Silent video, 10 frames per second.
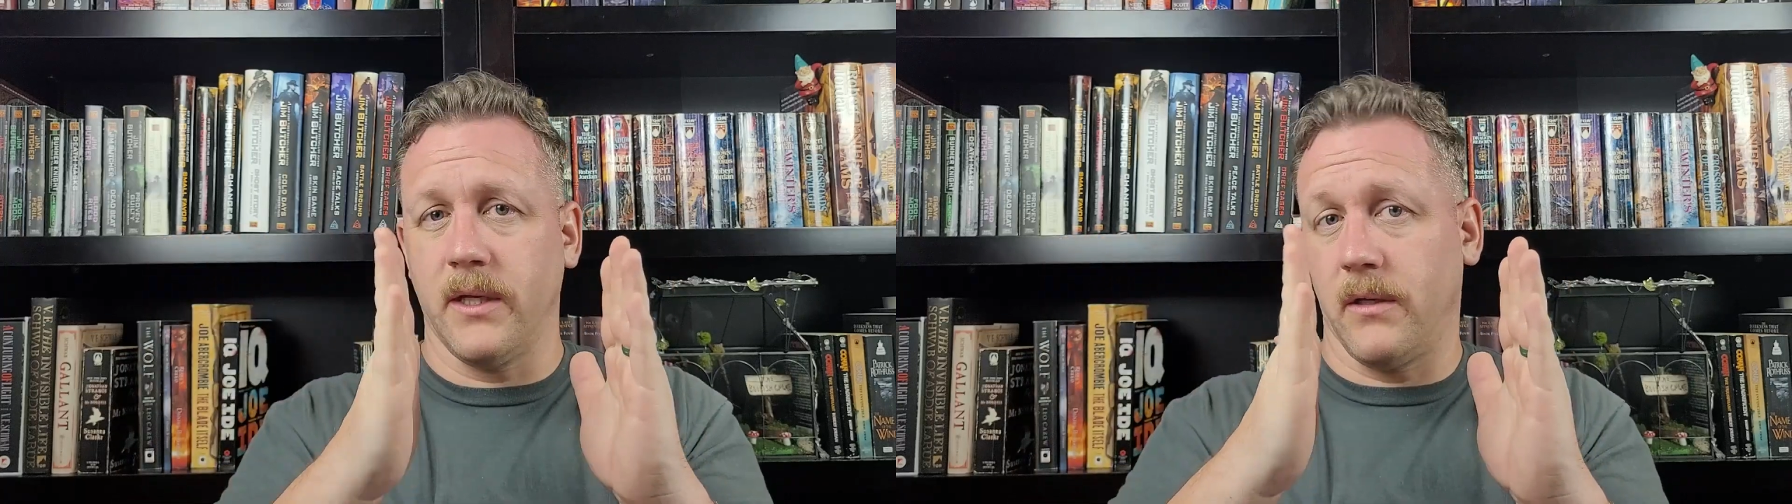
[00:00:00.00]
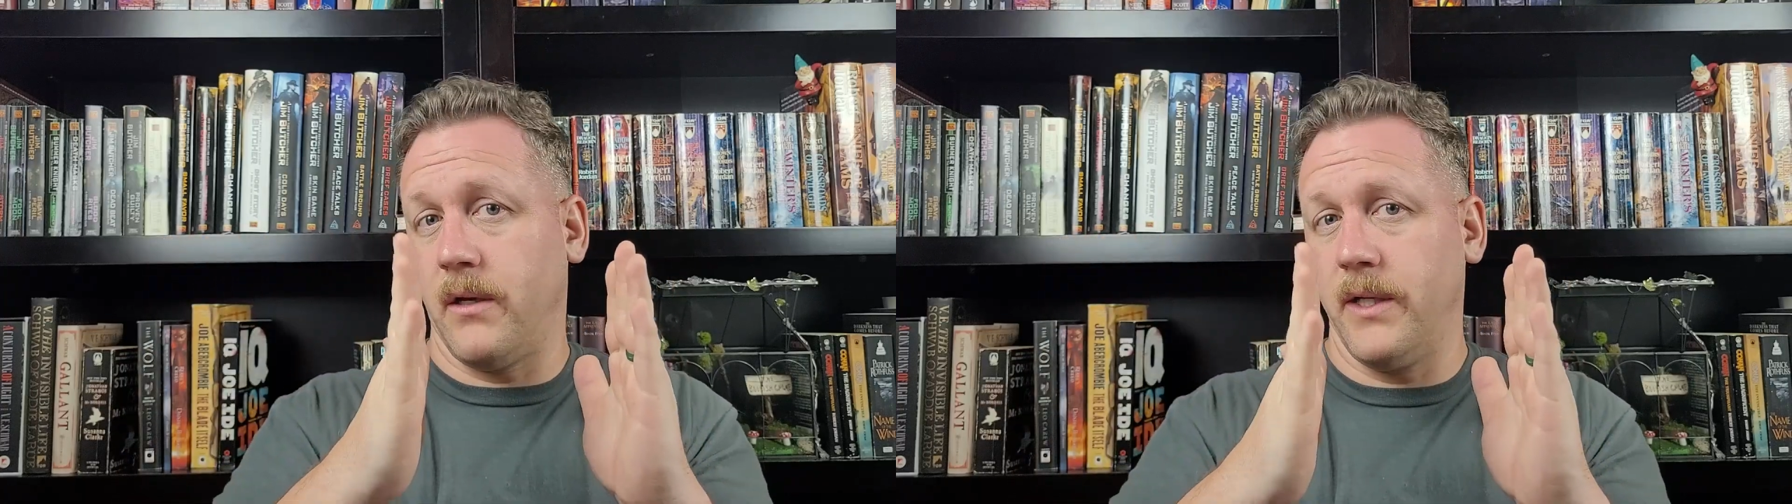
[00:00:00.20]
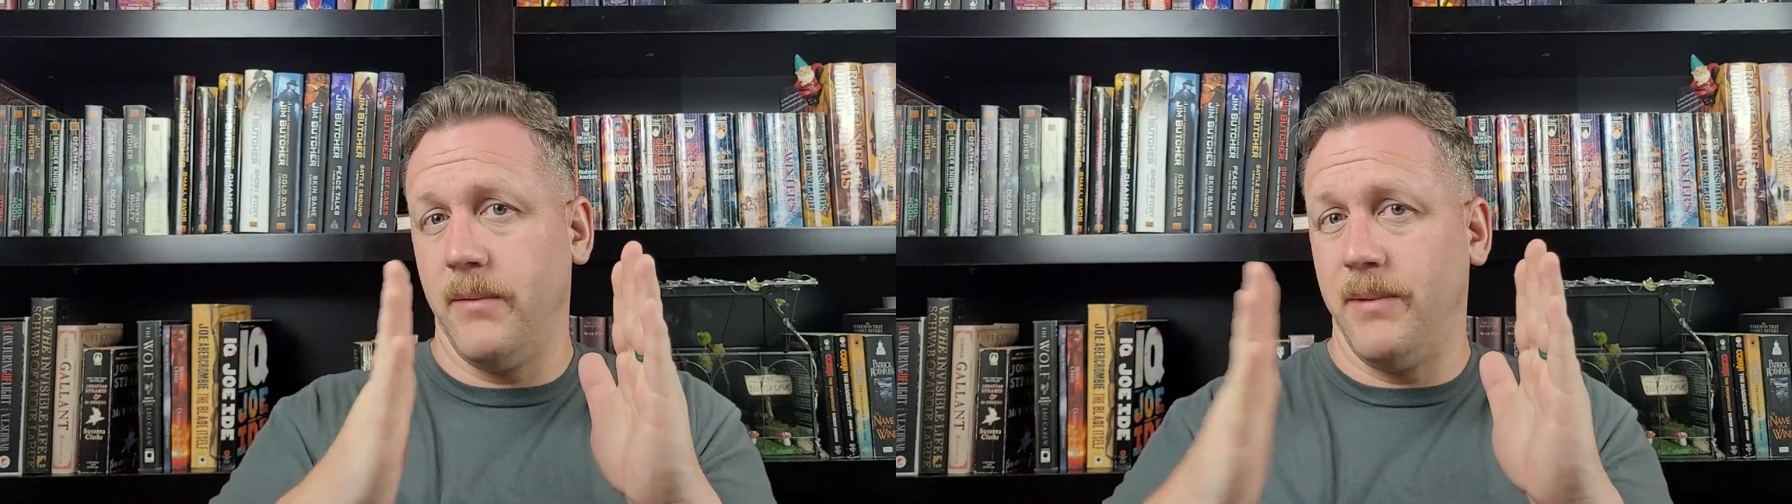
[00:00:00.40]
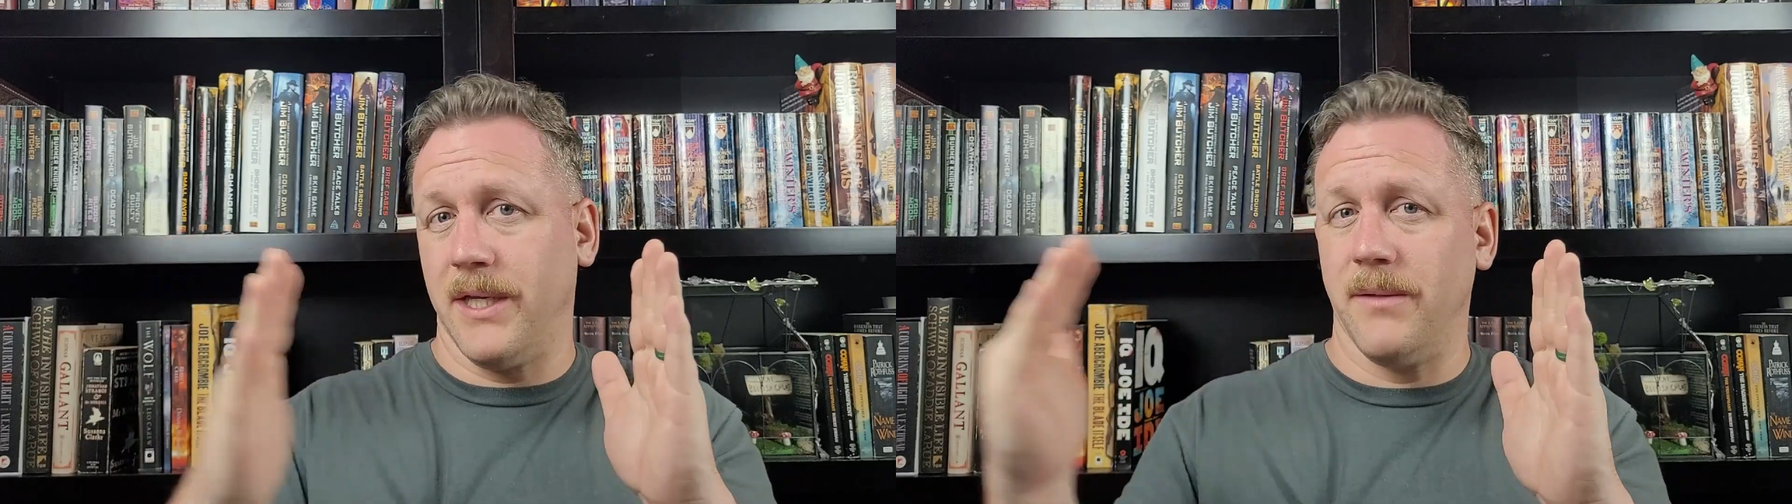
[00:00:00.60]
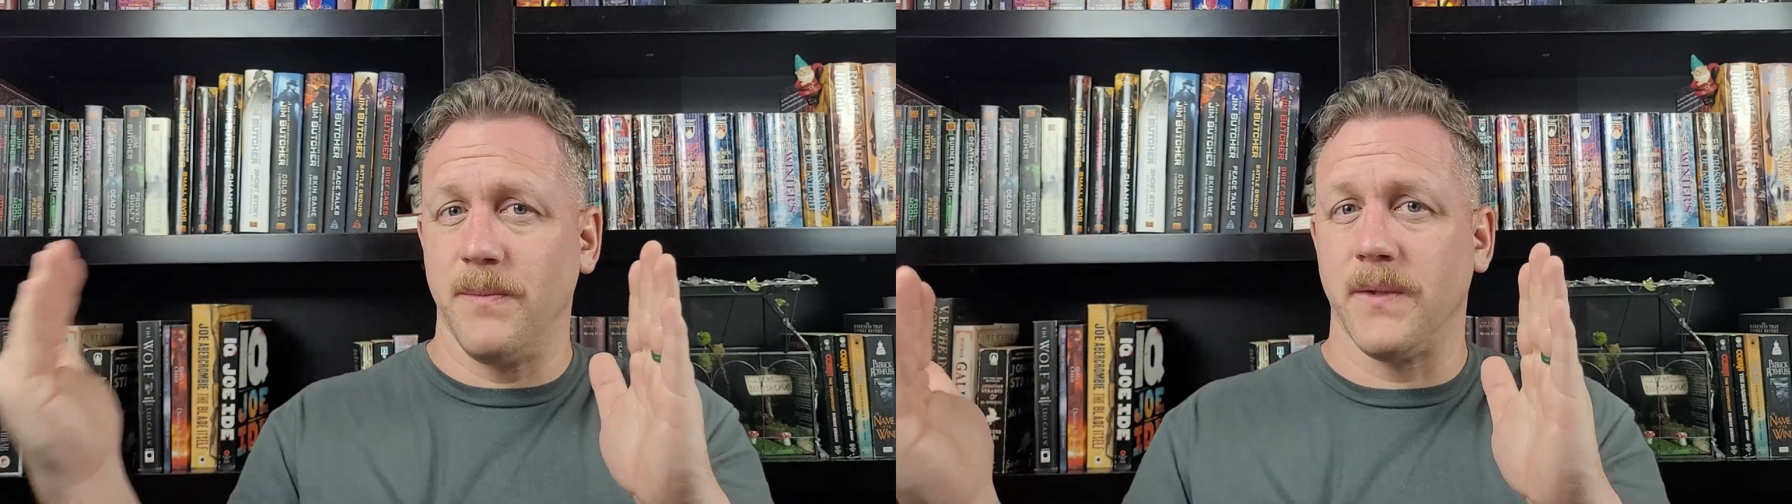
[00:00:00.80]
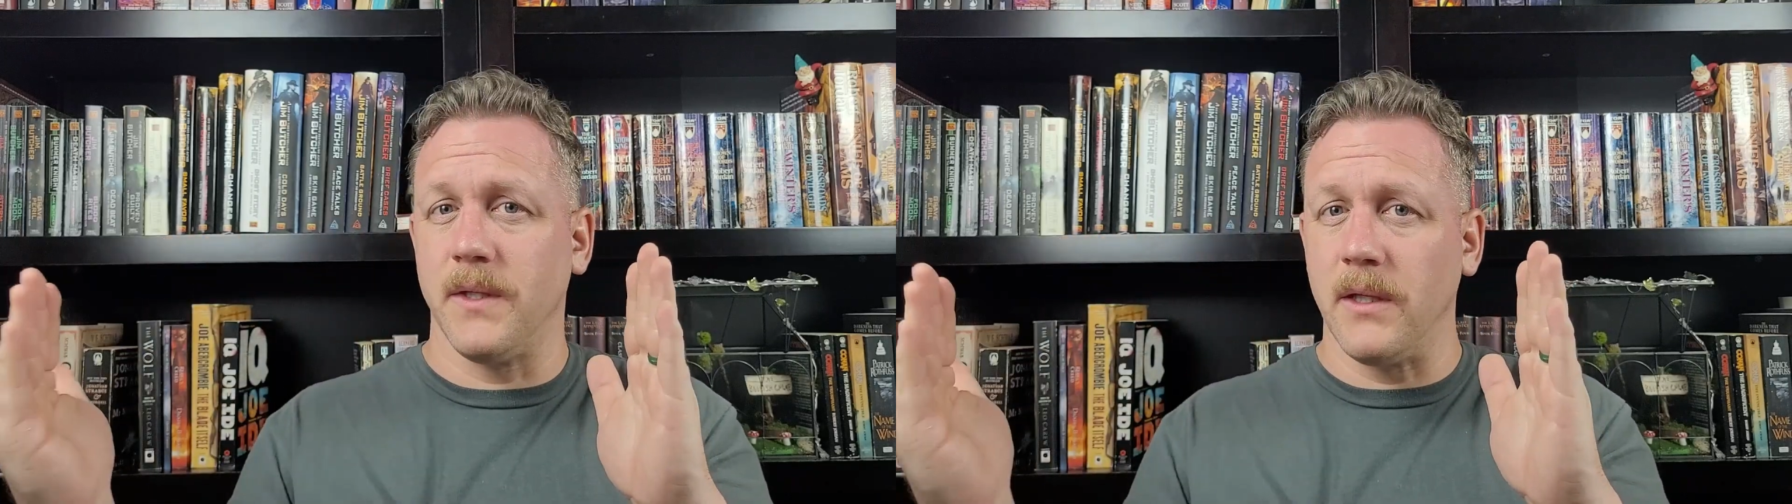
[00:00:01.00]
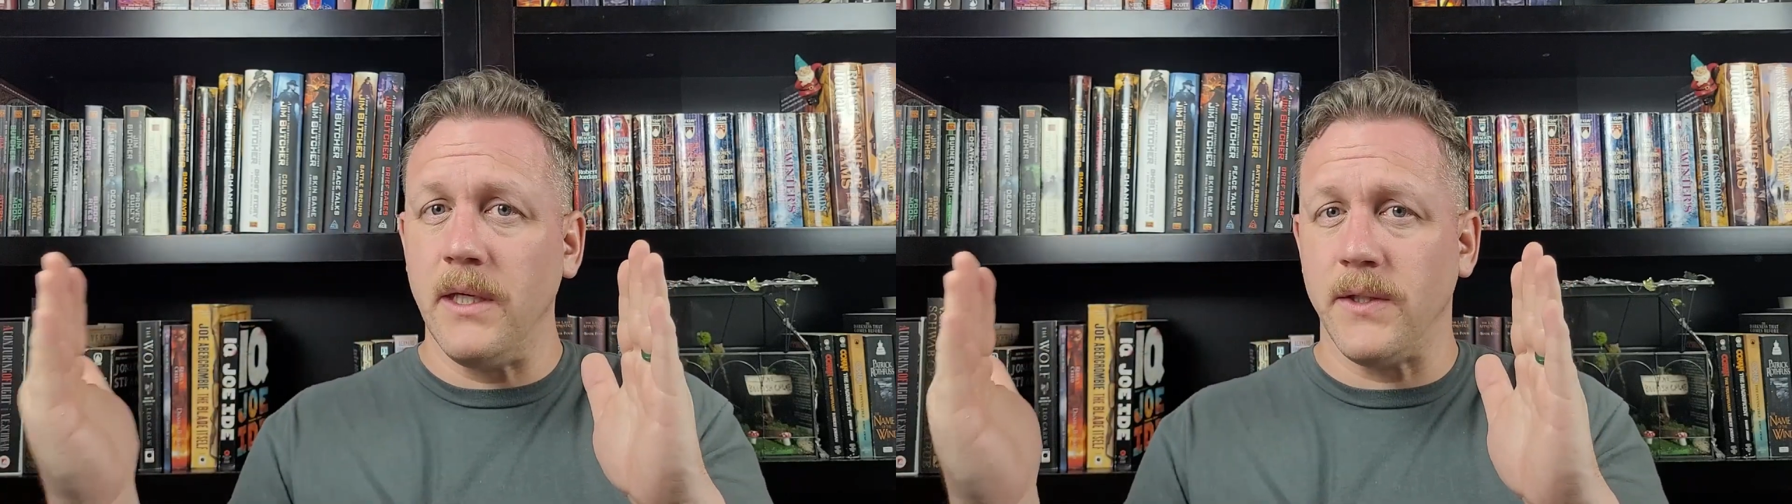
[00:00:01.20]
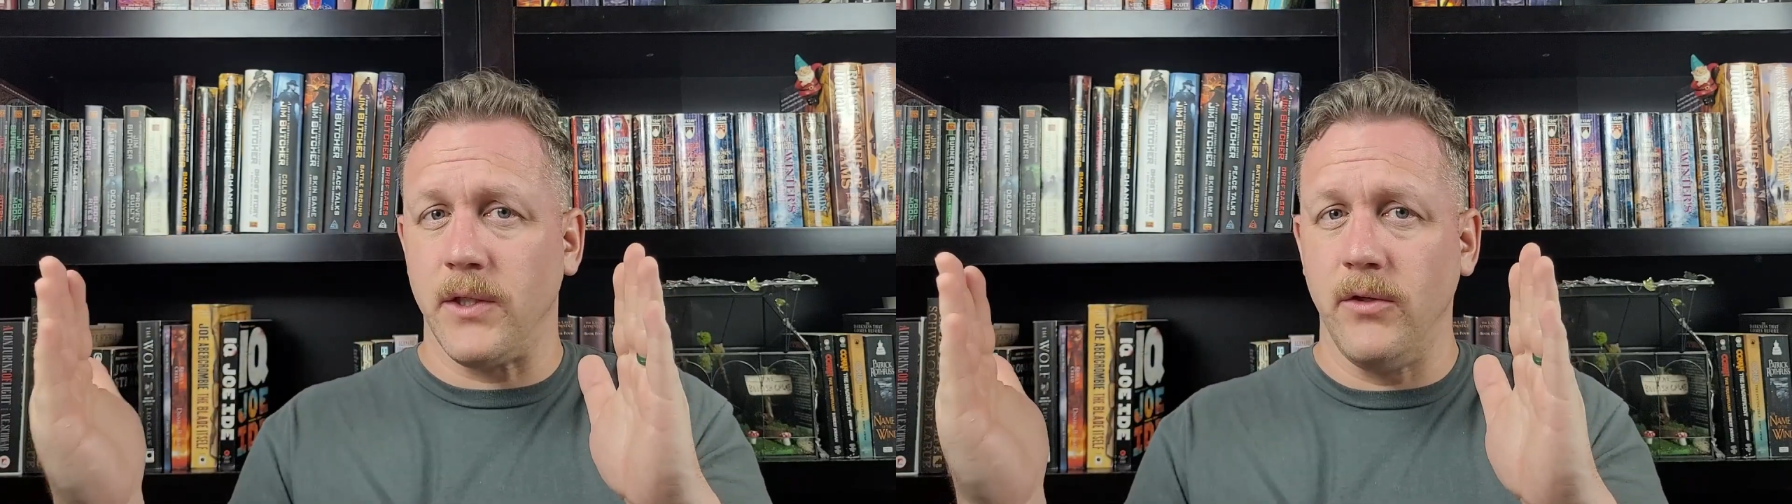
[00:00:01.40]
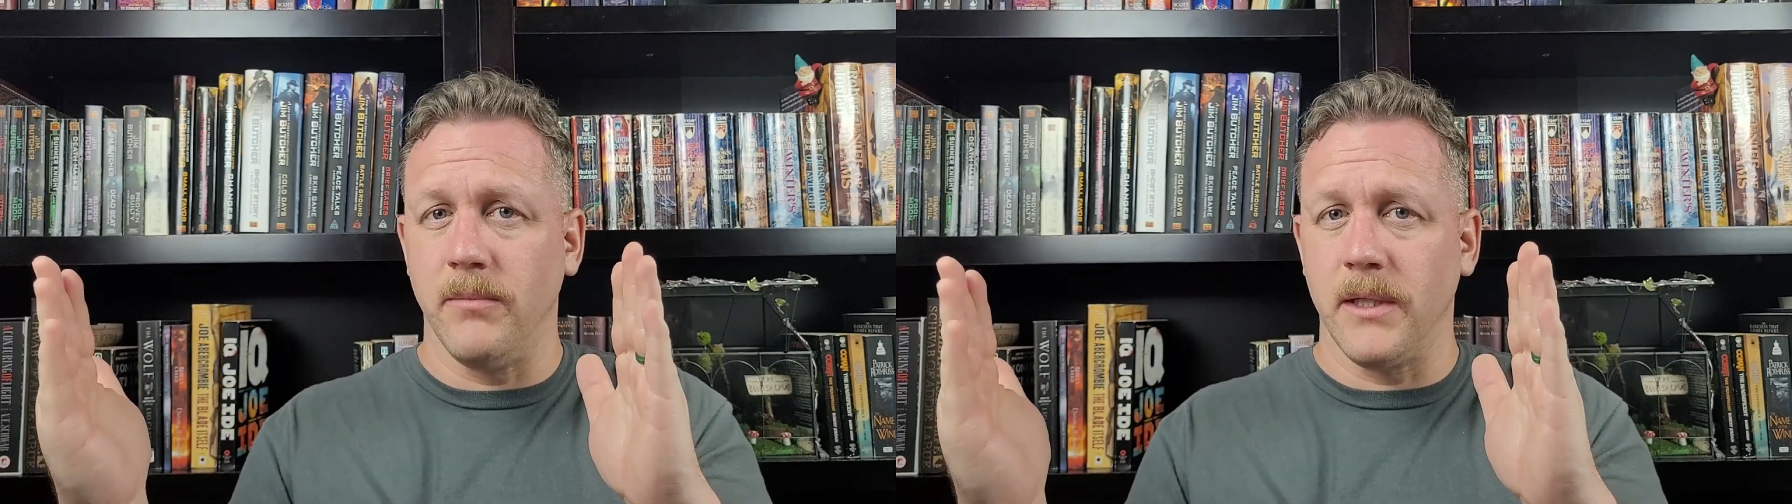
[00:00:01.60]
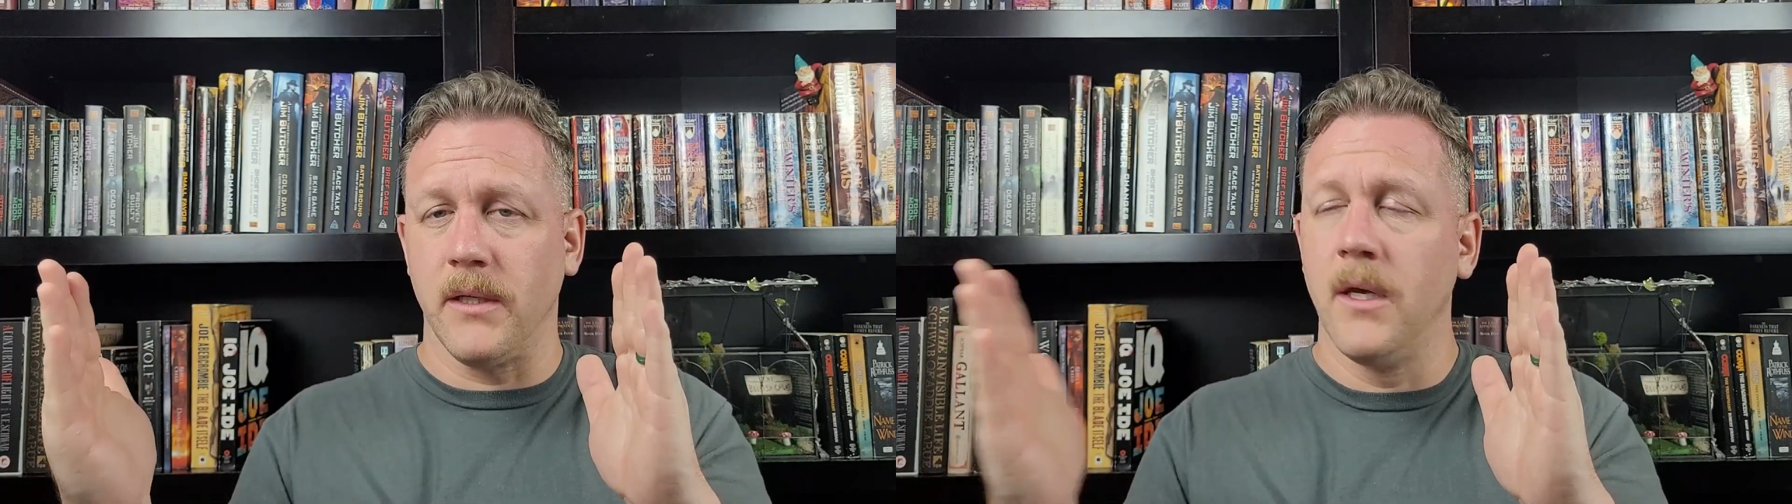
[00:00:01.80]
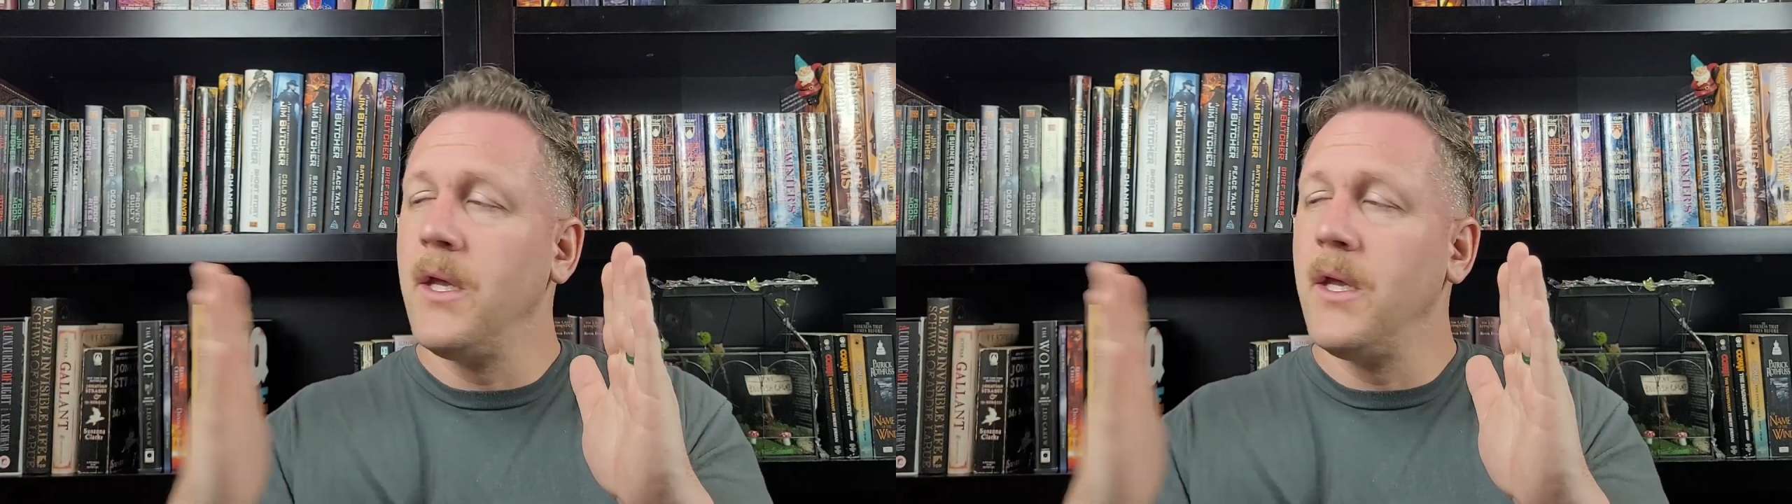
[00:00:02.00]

Claudia becomes the least human